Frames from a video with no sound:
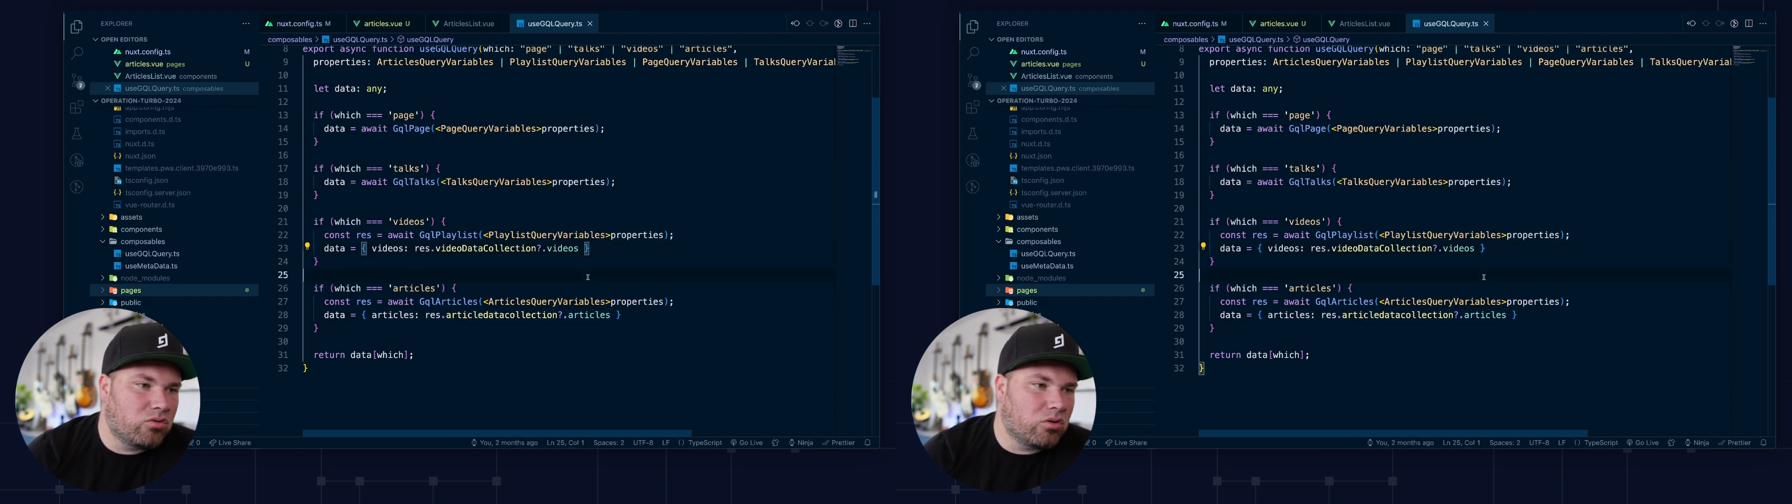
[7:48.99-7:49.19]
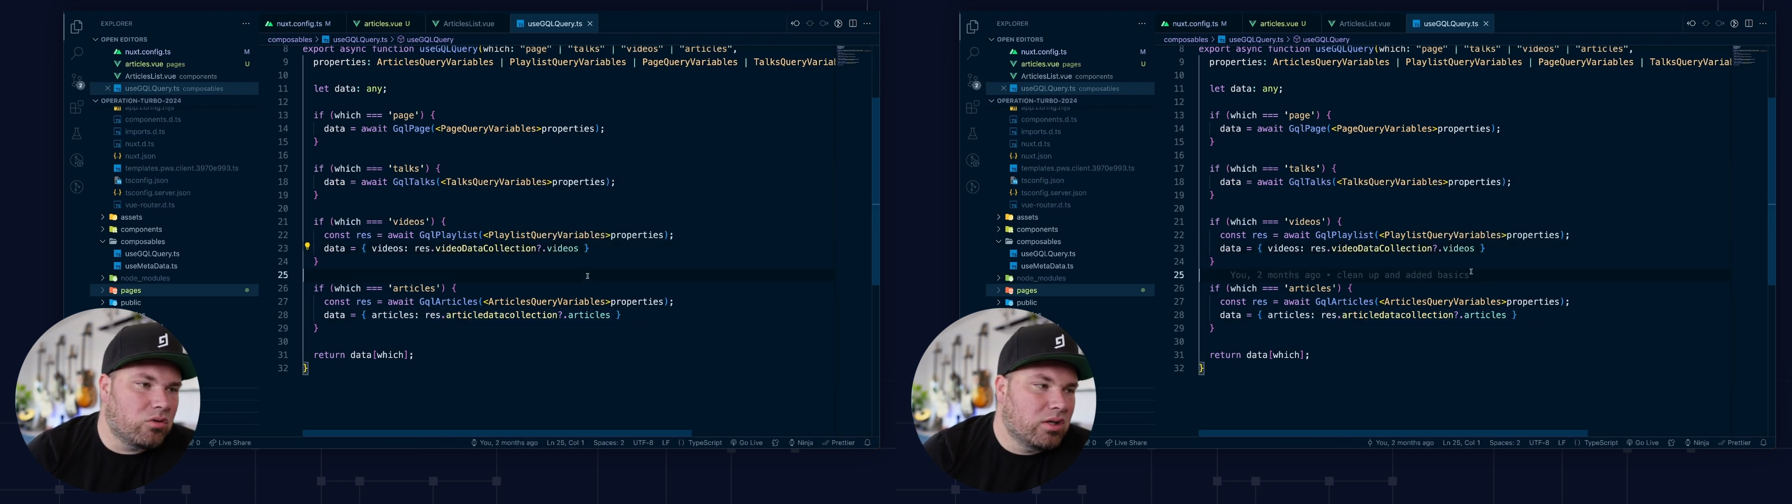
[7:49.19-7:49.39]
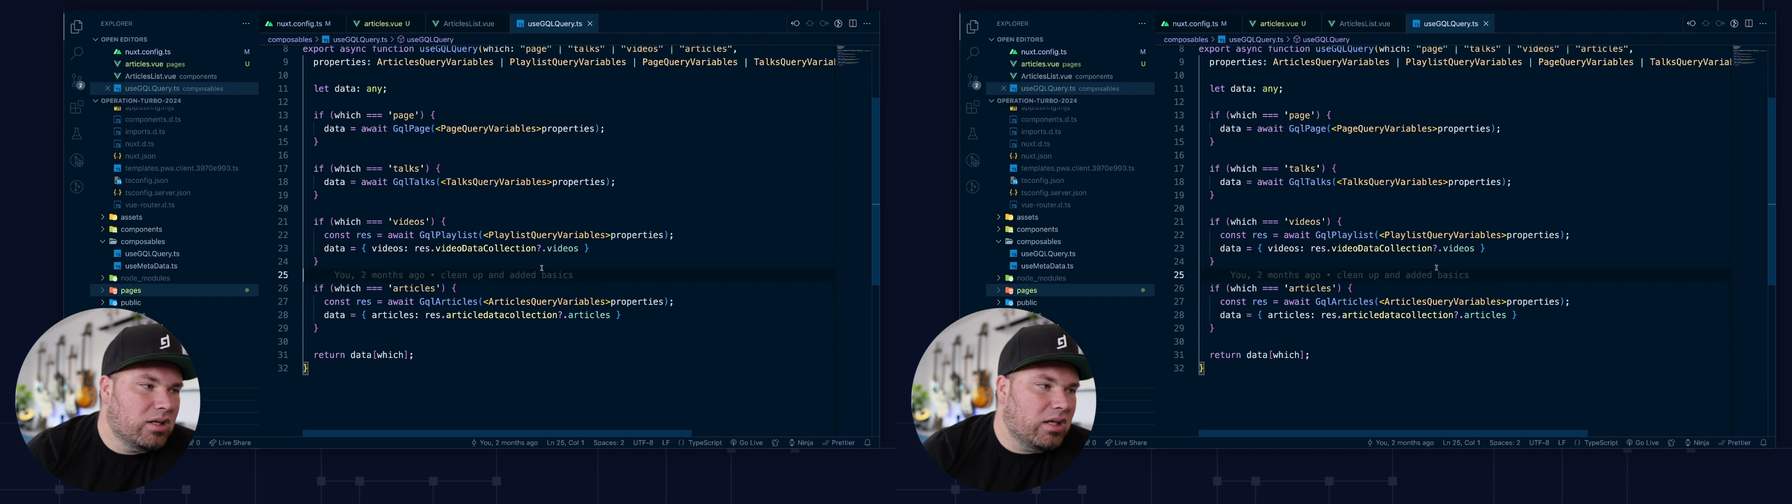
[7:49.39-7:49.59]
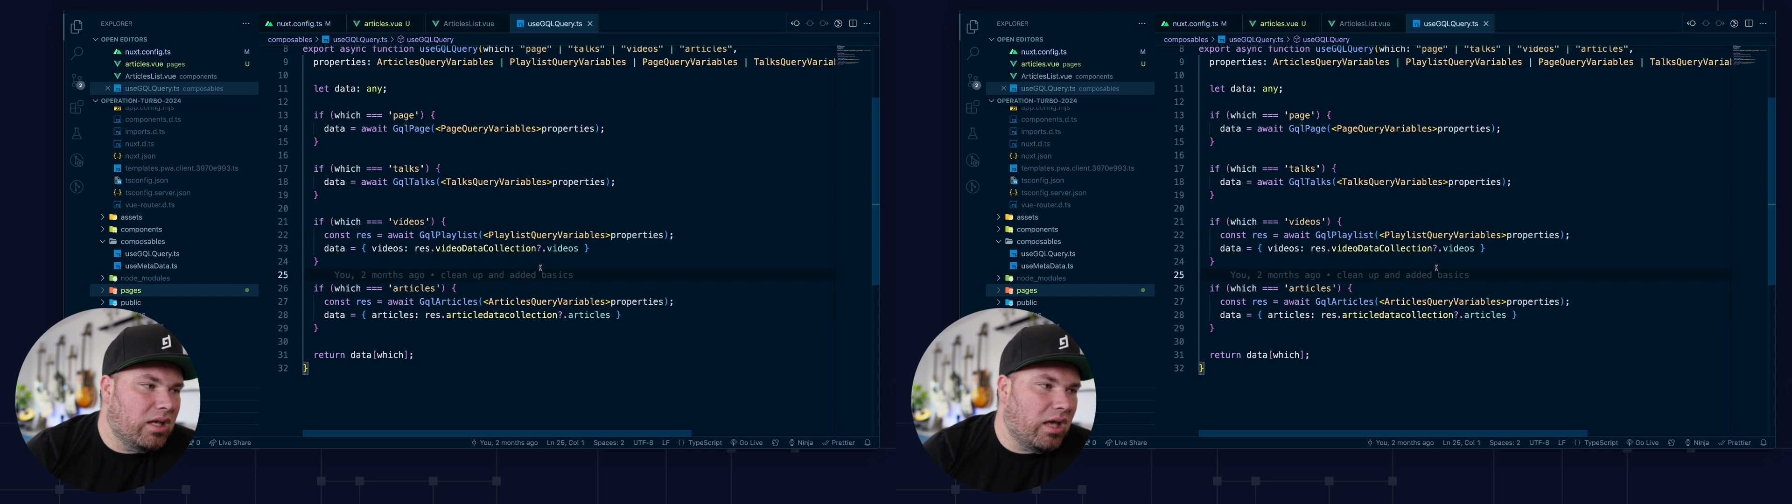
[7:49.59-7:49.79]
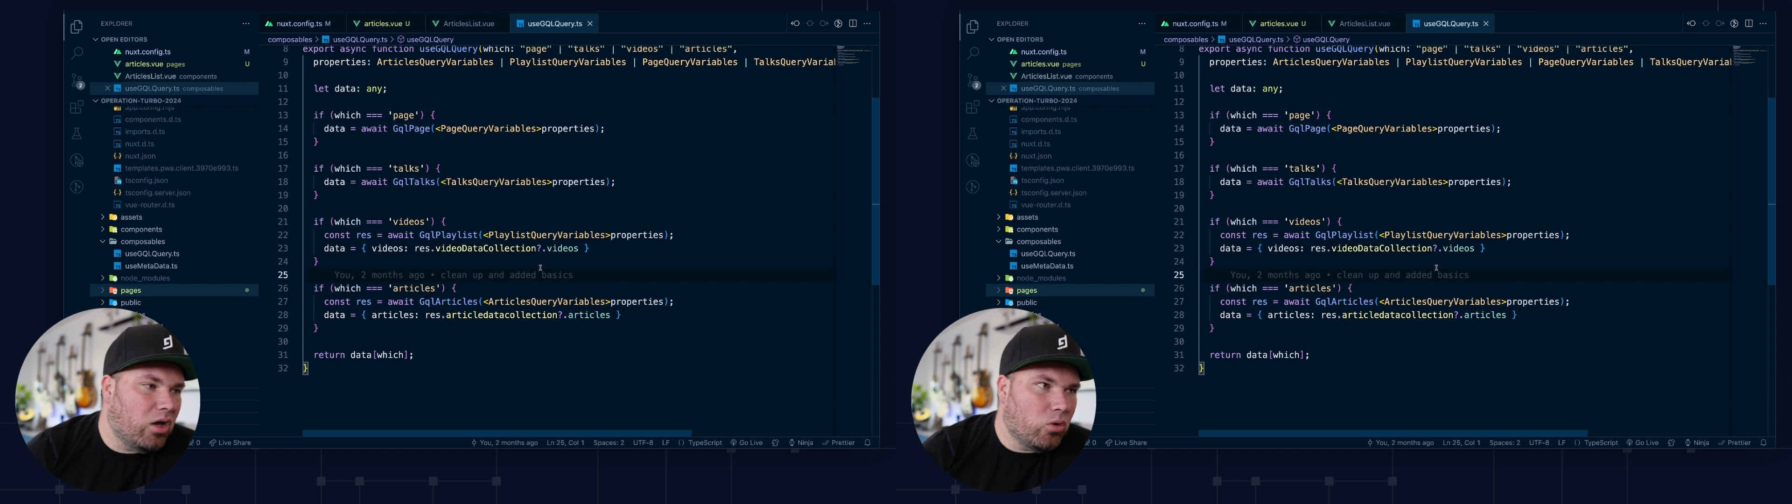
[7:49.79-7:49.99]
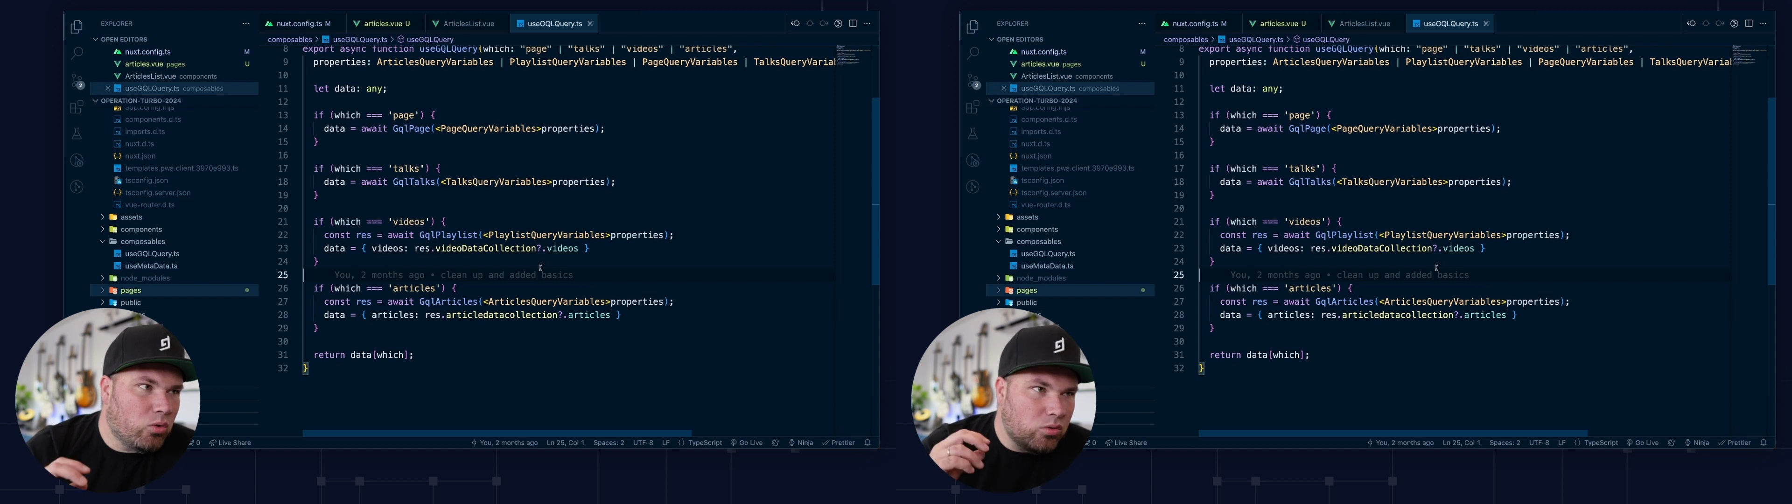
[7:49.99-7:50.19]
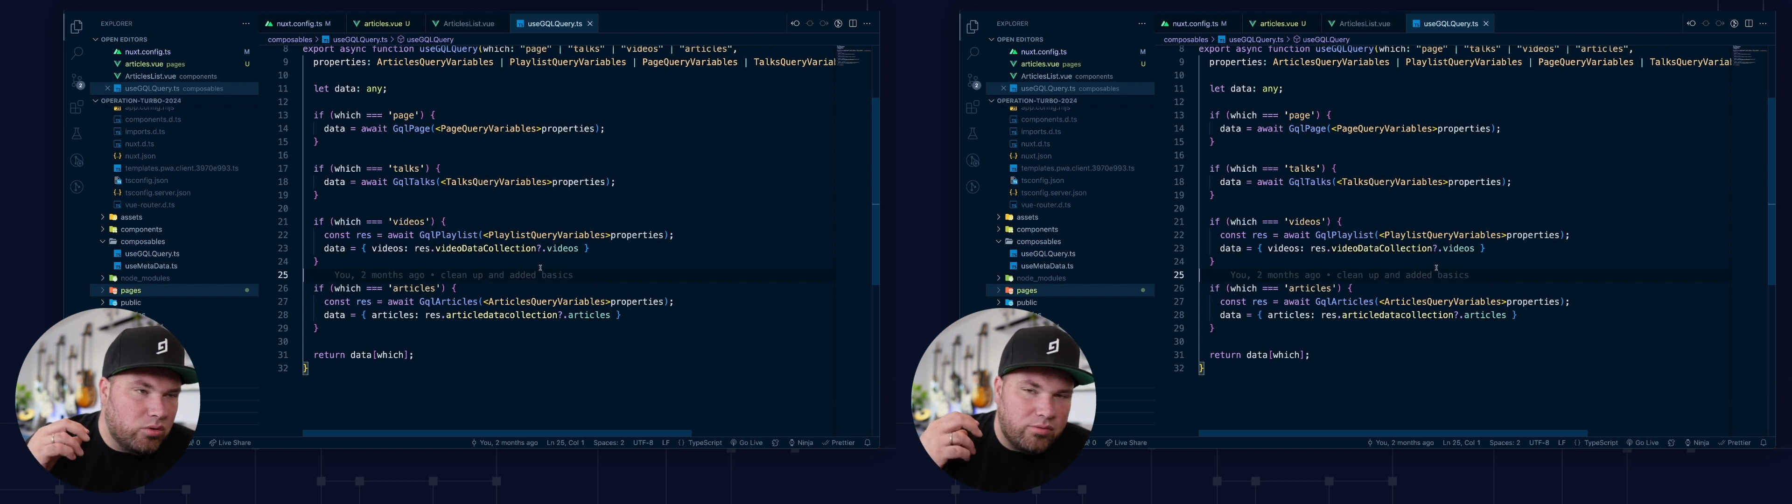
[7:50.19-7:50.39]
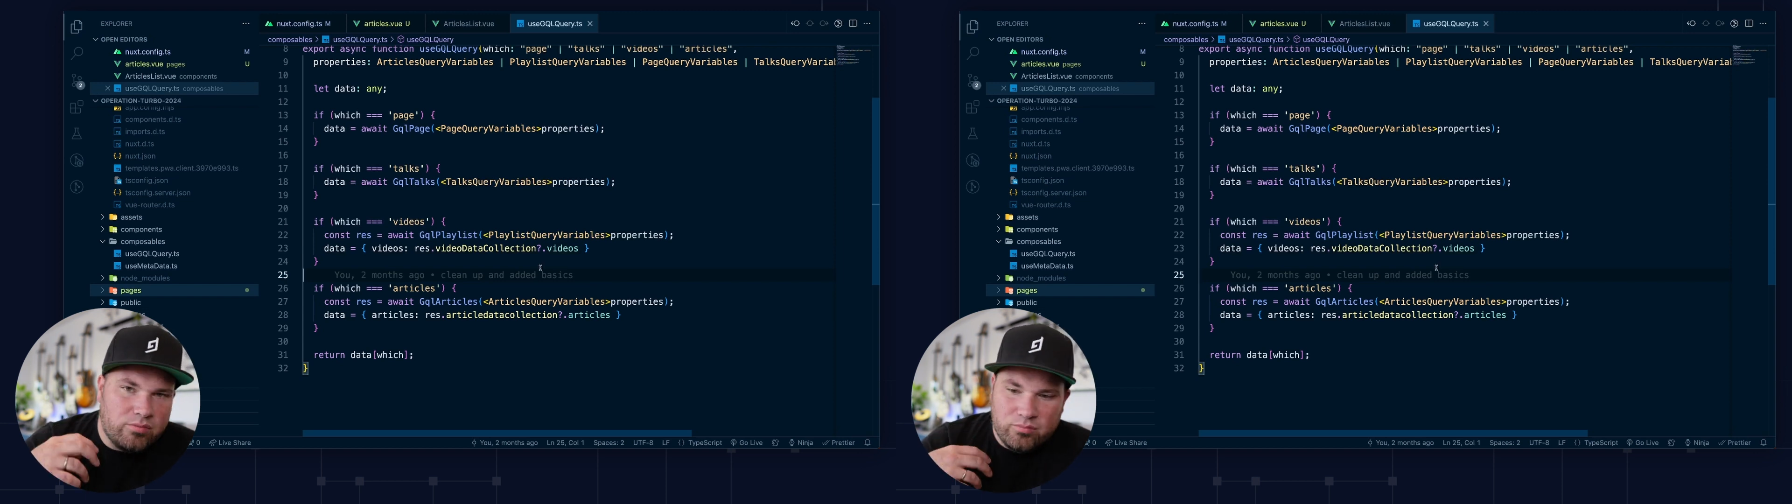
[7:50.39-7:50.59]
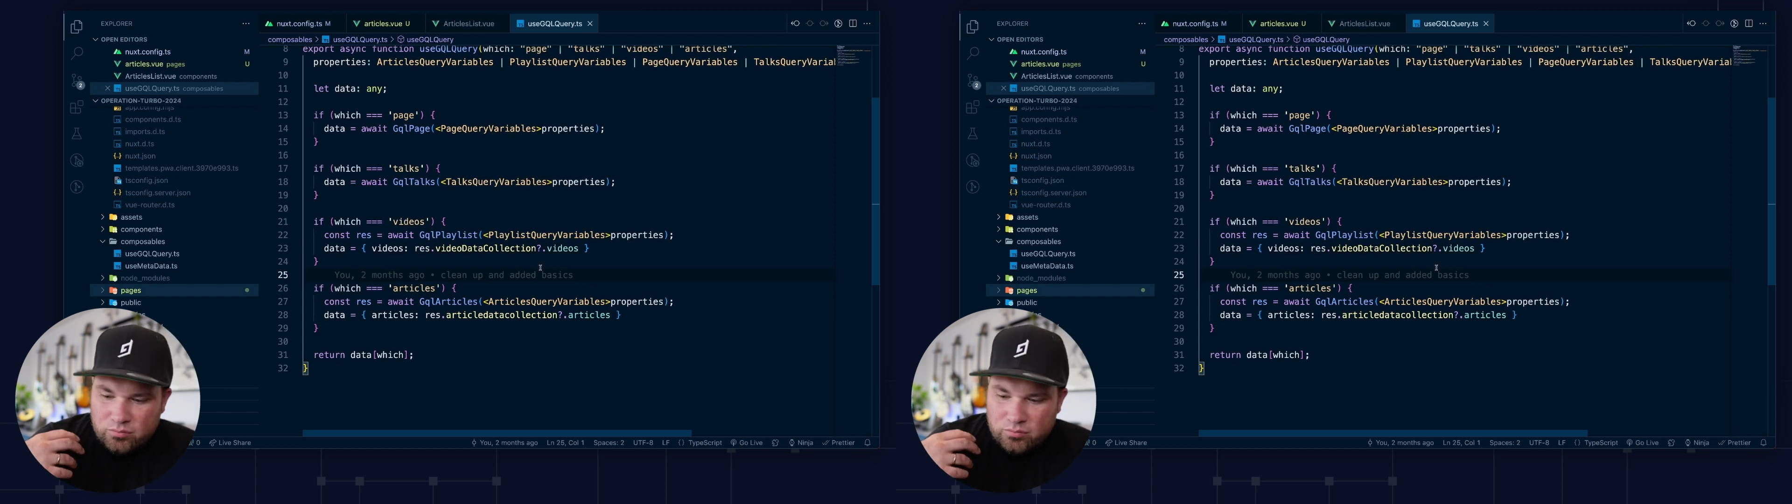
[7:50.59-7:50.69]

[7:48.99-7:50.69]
So all the,